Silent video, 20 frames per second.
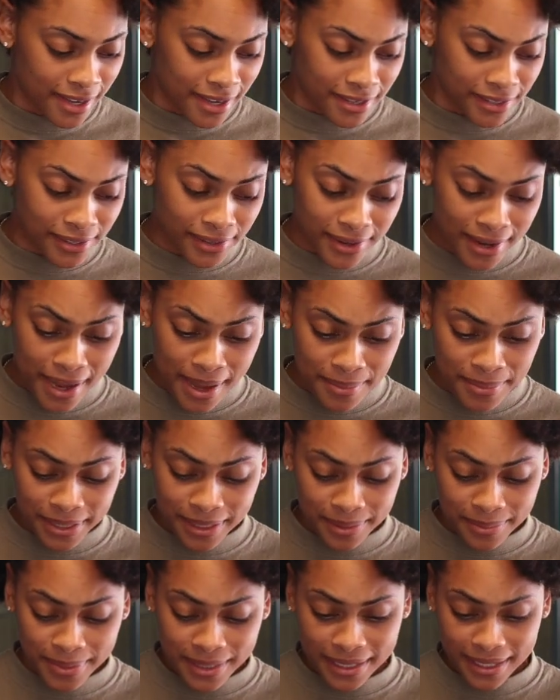So now I'm a
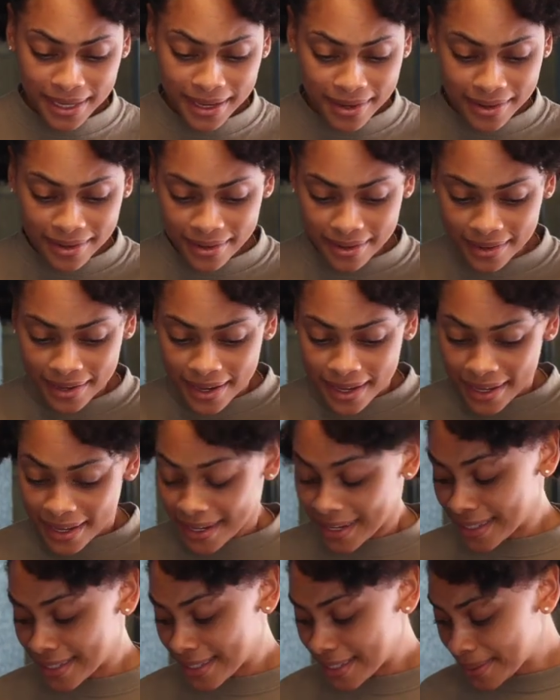little bit scared
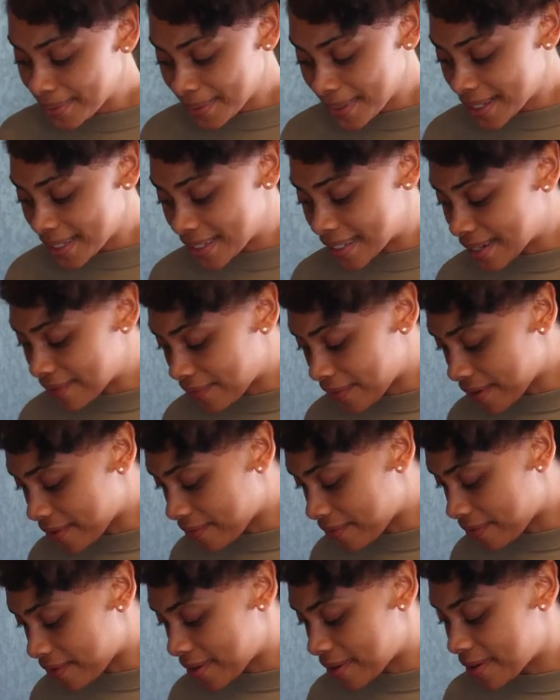because this one is
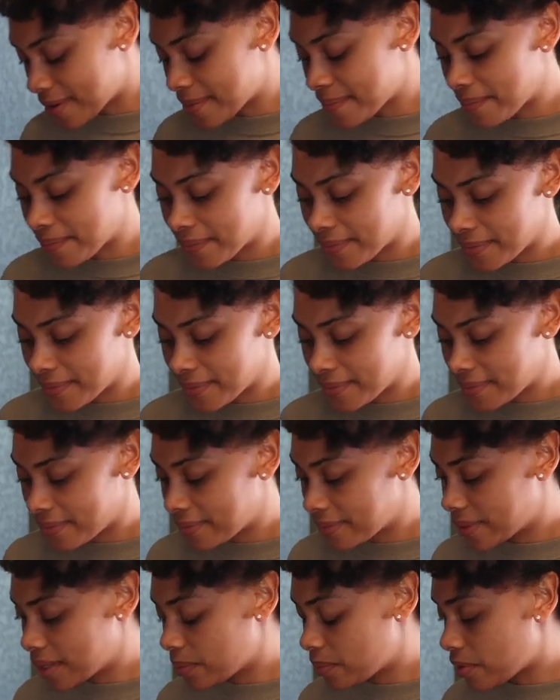different from
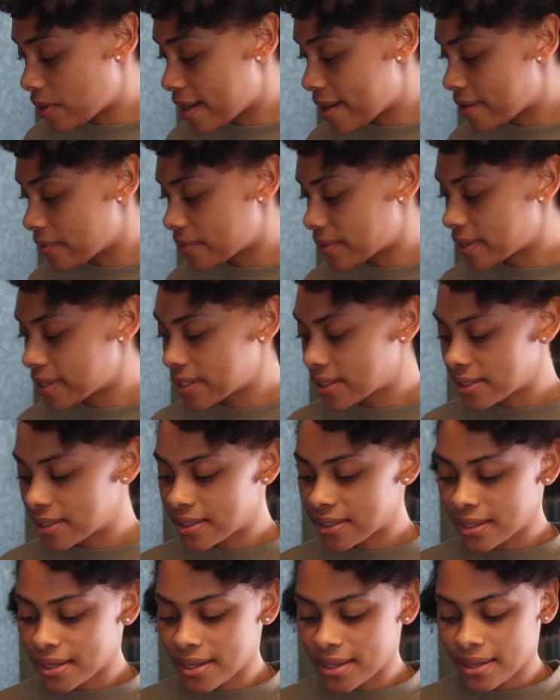the brown
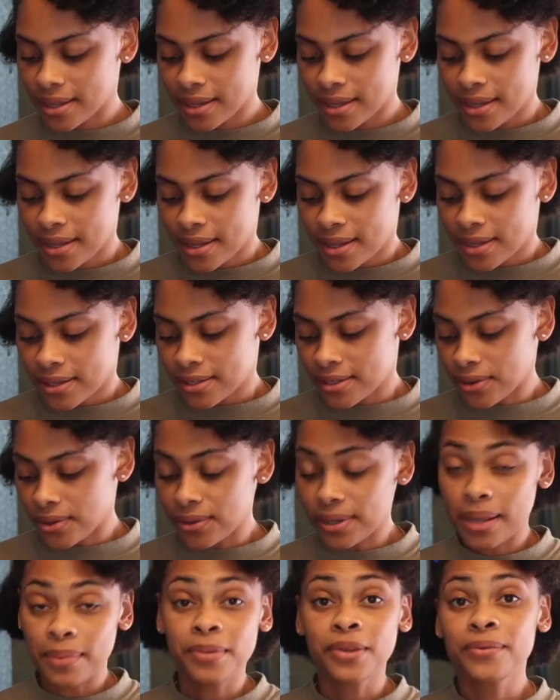ones.
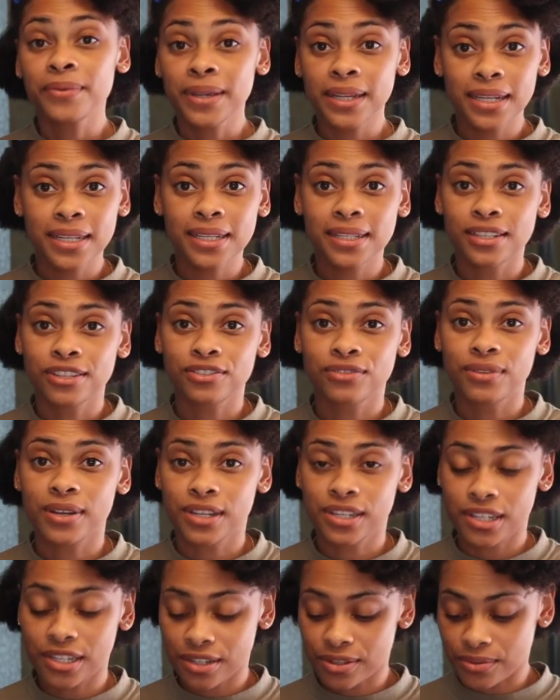So let me read these
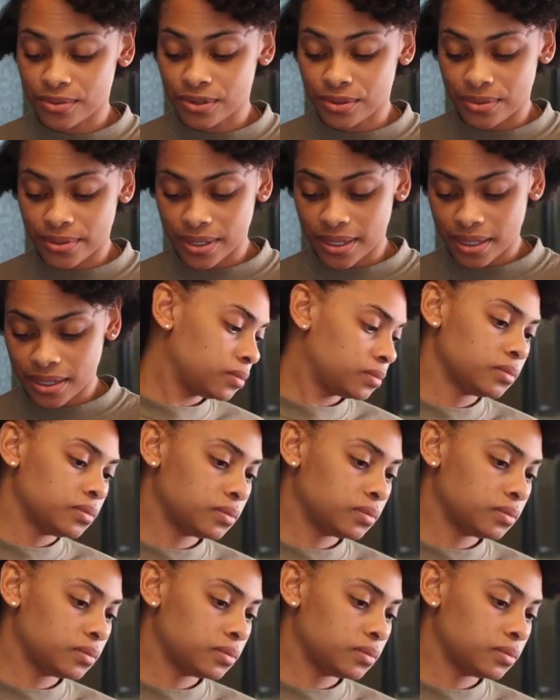instructions real quick.